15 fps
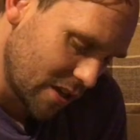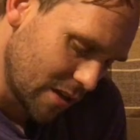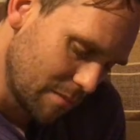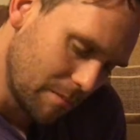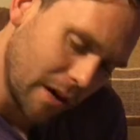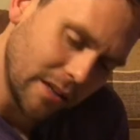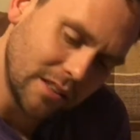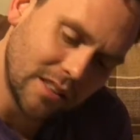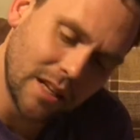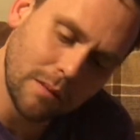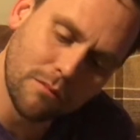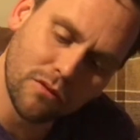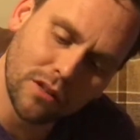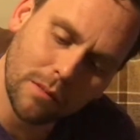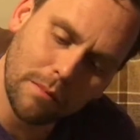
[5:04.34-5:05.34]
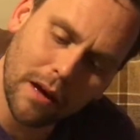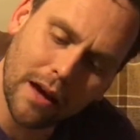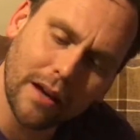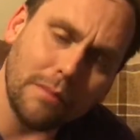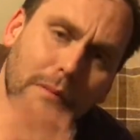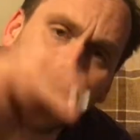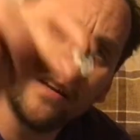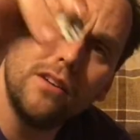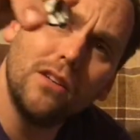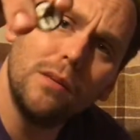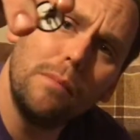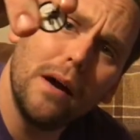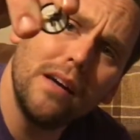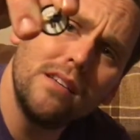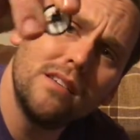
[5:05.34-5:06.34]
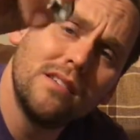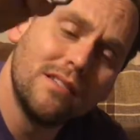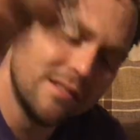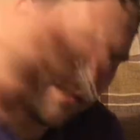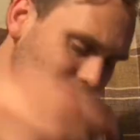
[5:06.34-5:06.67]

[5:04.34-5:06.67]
couldn't paint the number on the back, he's painted it on the base.